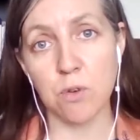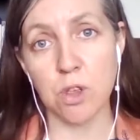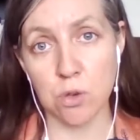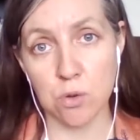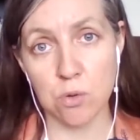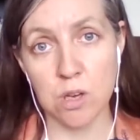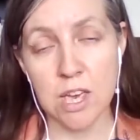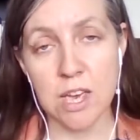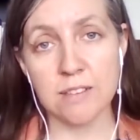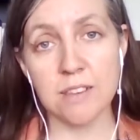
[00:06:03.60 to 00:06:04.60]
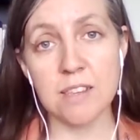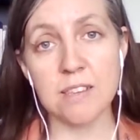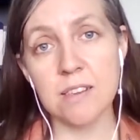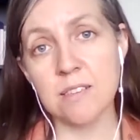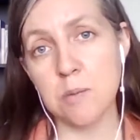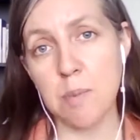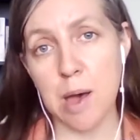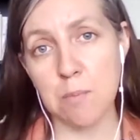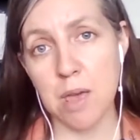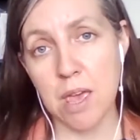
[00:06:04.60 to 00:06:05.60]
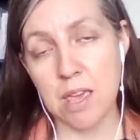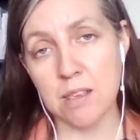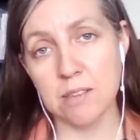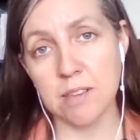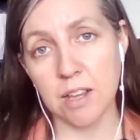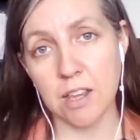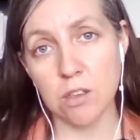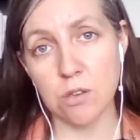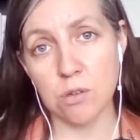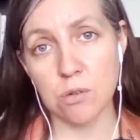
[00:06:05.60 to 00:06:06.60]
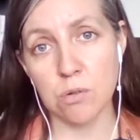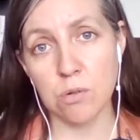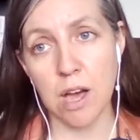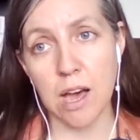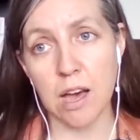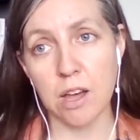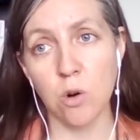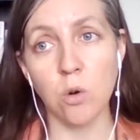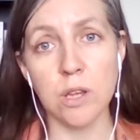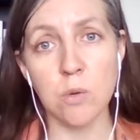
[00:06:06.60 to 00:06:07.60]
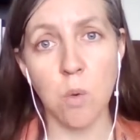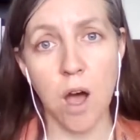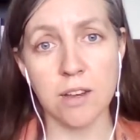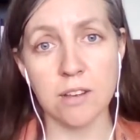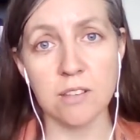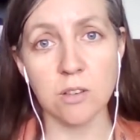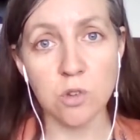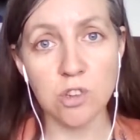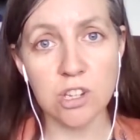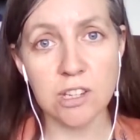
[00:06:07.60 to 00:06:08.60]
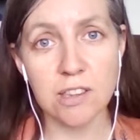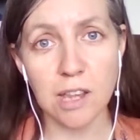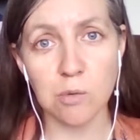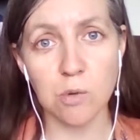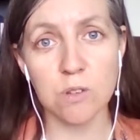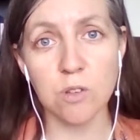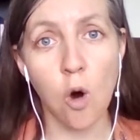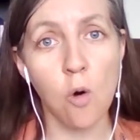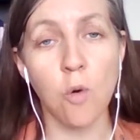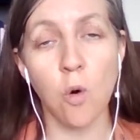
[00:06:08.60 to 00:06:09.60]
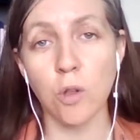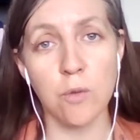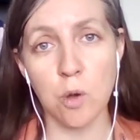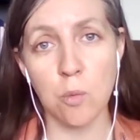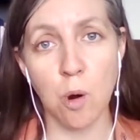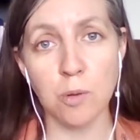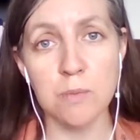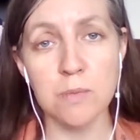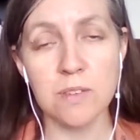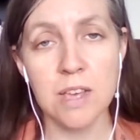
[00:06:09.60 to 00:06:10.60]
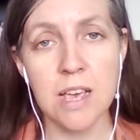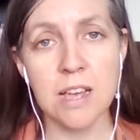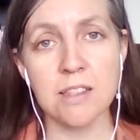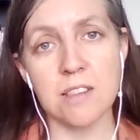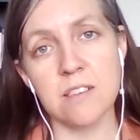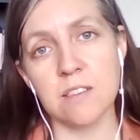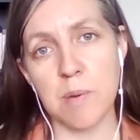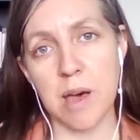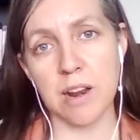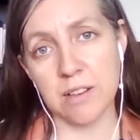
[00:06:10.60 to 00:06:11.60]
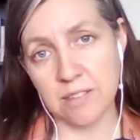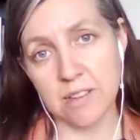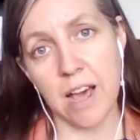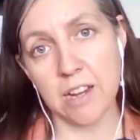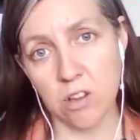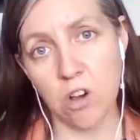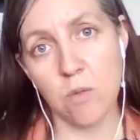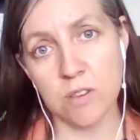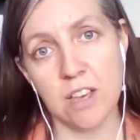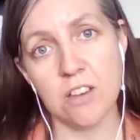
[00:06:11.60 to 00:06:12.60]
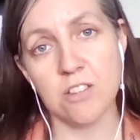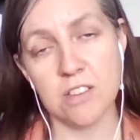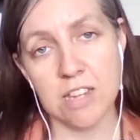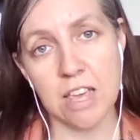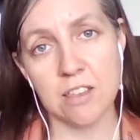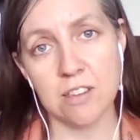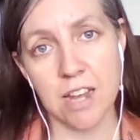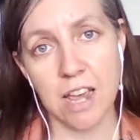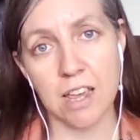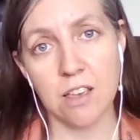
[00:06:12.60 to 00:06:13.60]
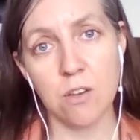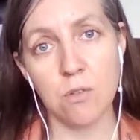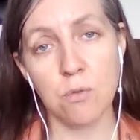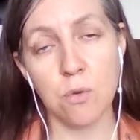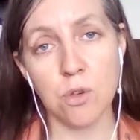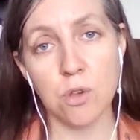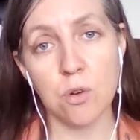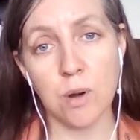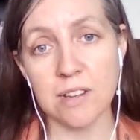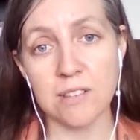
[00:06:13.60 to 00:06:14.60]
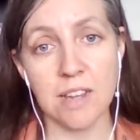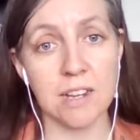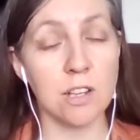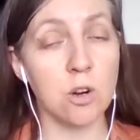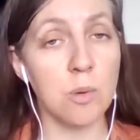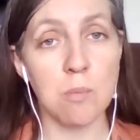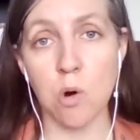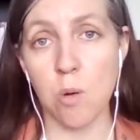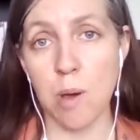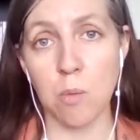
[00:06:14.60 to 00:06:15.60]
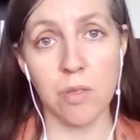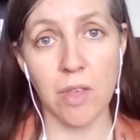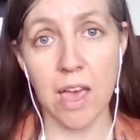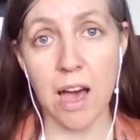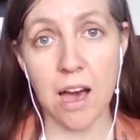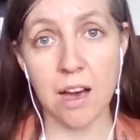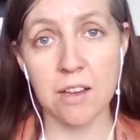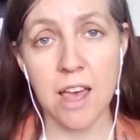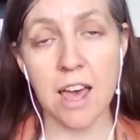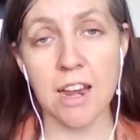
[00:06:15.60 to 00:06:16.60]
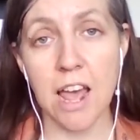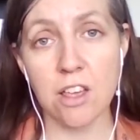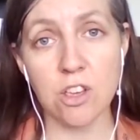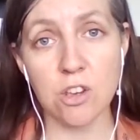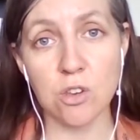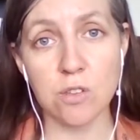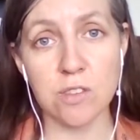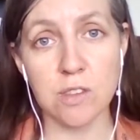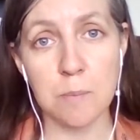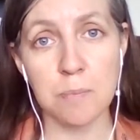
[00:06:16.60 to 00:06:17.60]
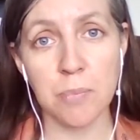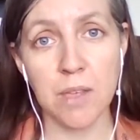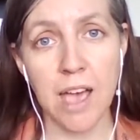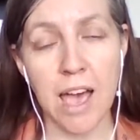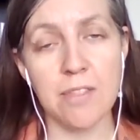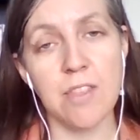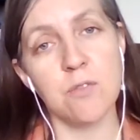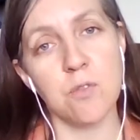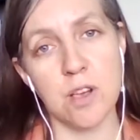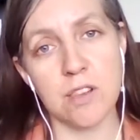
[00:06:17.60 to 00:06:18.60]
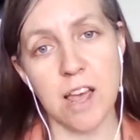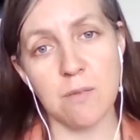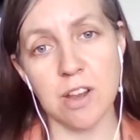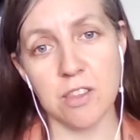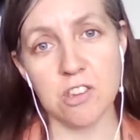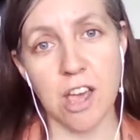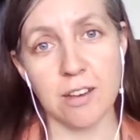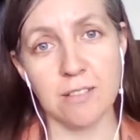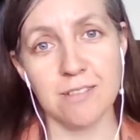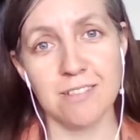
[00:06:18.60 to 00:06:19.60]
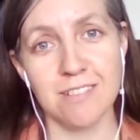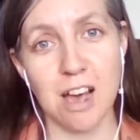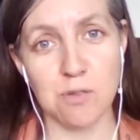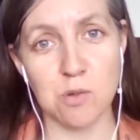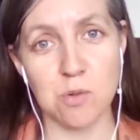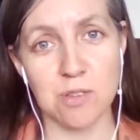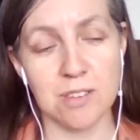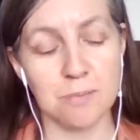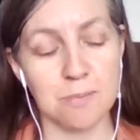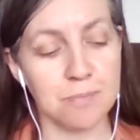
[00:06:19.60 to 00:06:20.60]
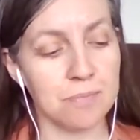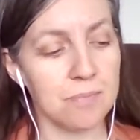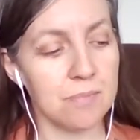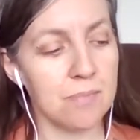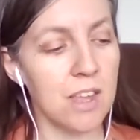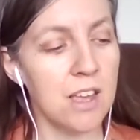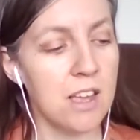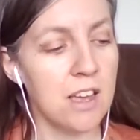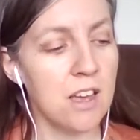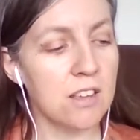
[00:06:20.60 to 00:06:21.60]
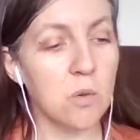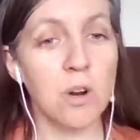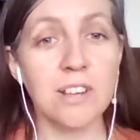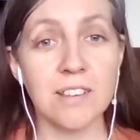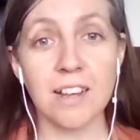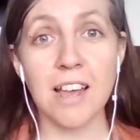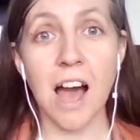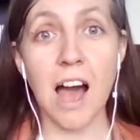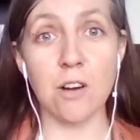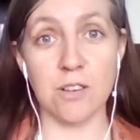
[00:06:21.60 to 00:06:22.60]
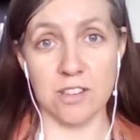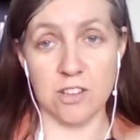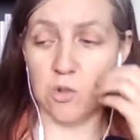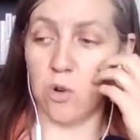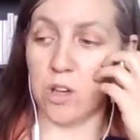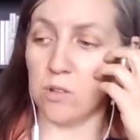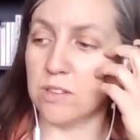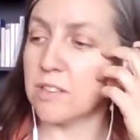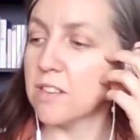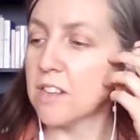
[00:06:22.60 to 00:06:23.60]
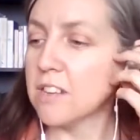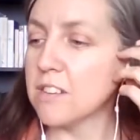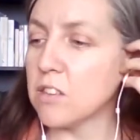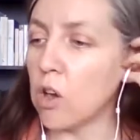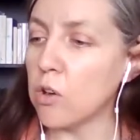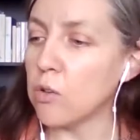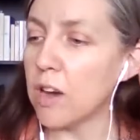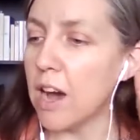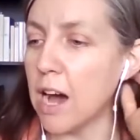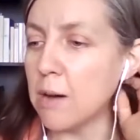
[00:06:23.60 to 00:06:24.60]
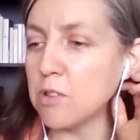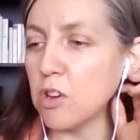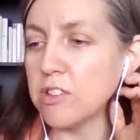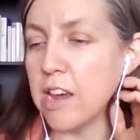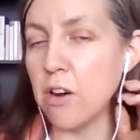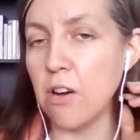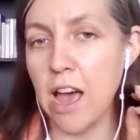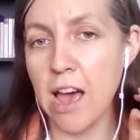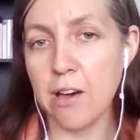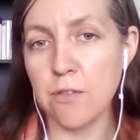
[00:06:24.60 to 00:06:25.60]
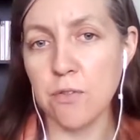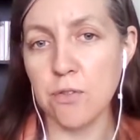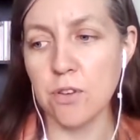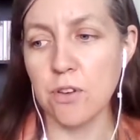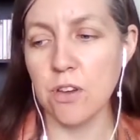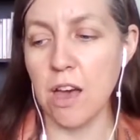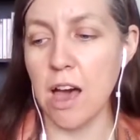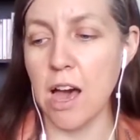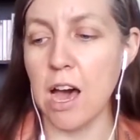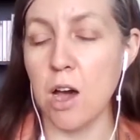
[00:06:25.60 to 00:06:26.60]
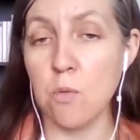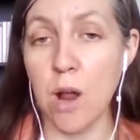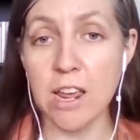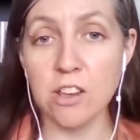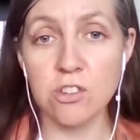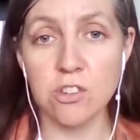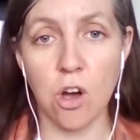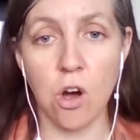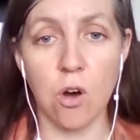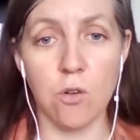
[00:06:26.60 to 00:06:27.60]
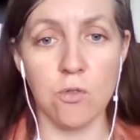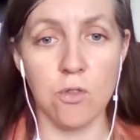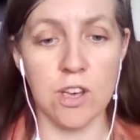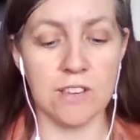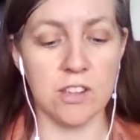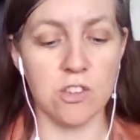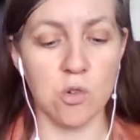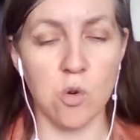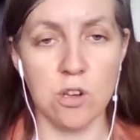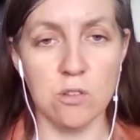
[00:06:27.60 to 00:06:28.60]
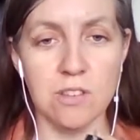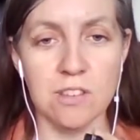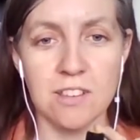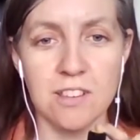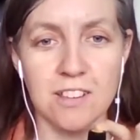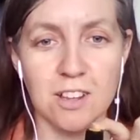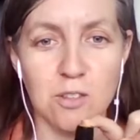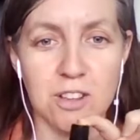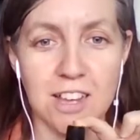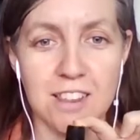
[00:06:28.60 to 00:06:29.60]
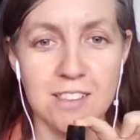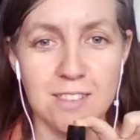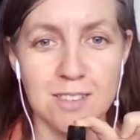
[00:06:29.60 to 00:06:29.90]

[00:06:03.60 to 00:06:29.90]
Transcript: for you. So this isn't about me selling you an all-in-one solution that will solve all of your problems. This is about us starting the conversation together today for you to understand a little bit more about what they are and how you can use them, and then for us to have another chat afterwards. So what exactly are essential oils? So doTERRA have a range of essential oils that look like this,